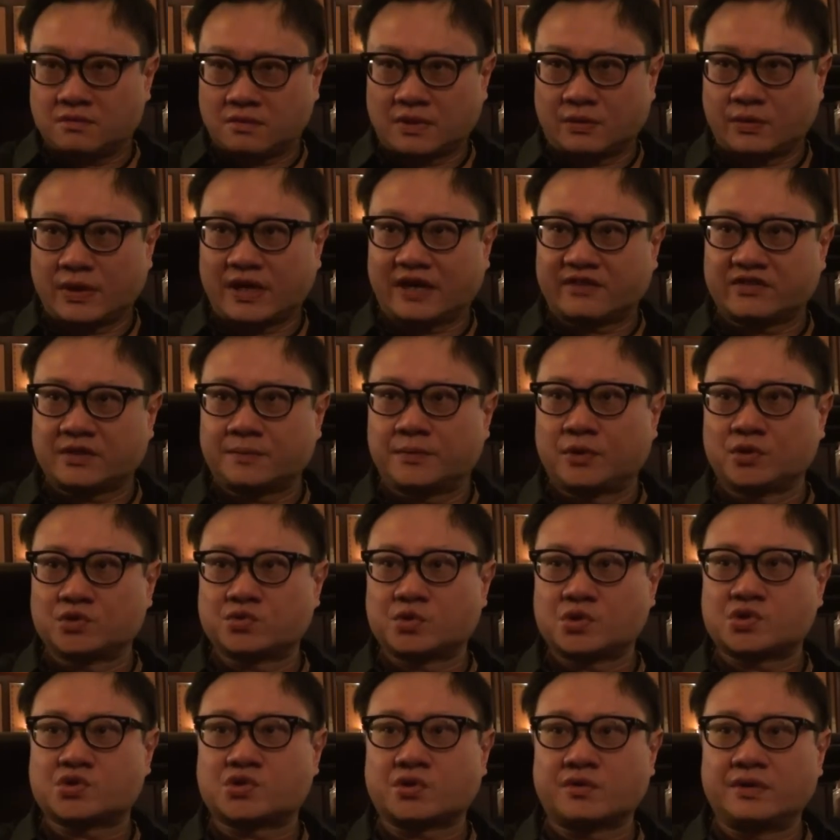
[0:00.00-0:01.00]
right after
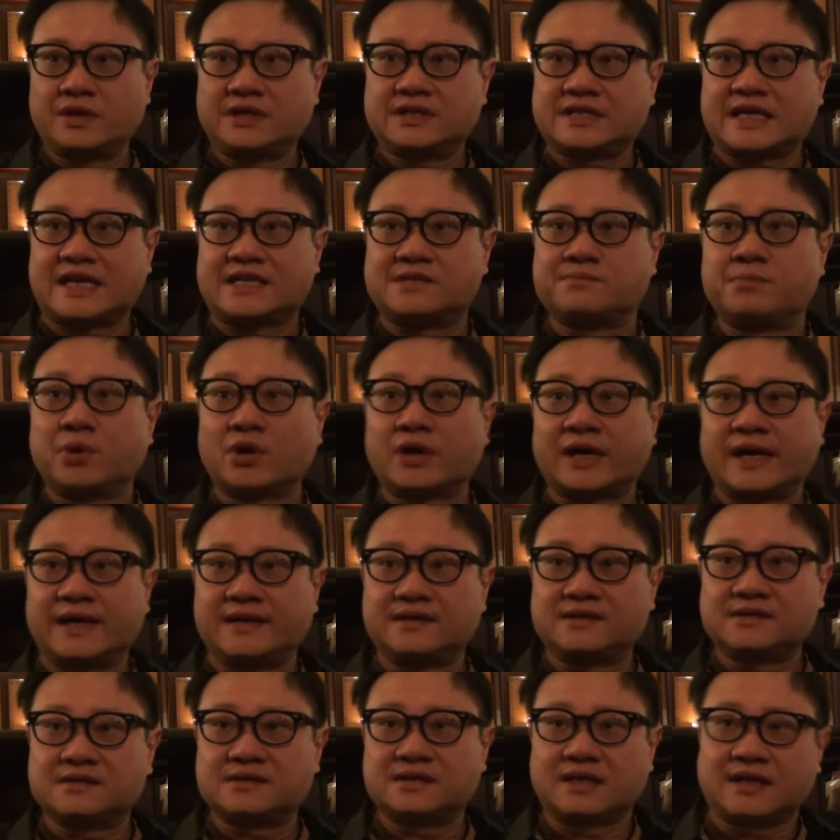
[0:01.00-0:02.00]
post-war stories as
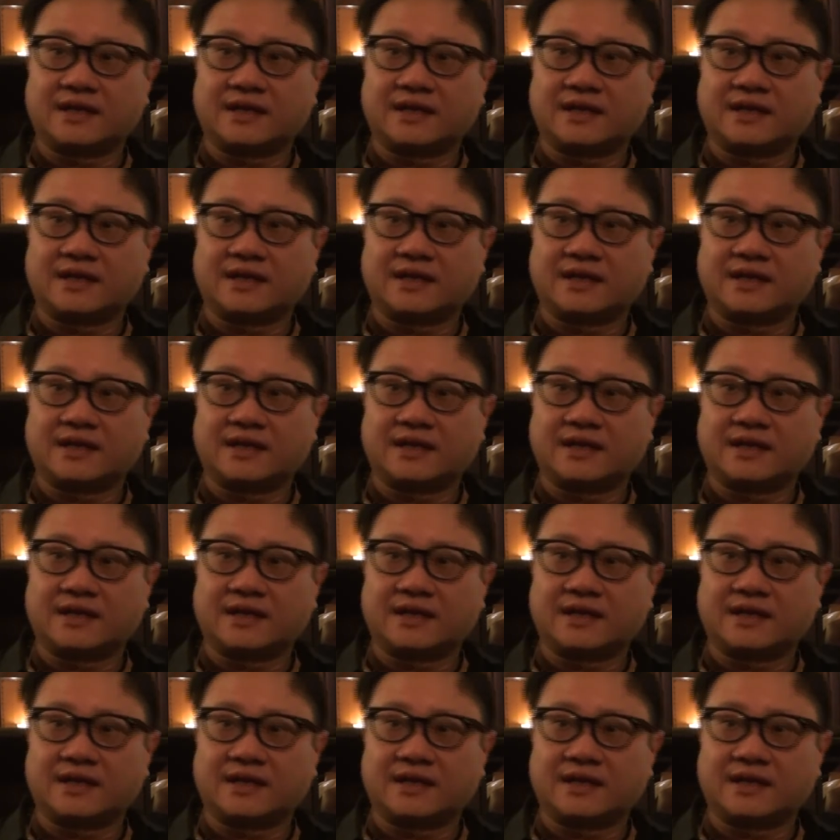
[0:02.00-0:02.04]
bookends.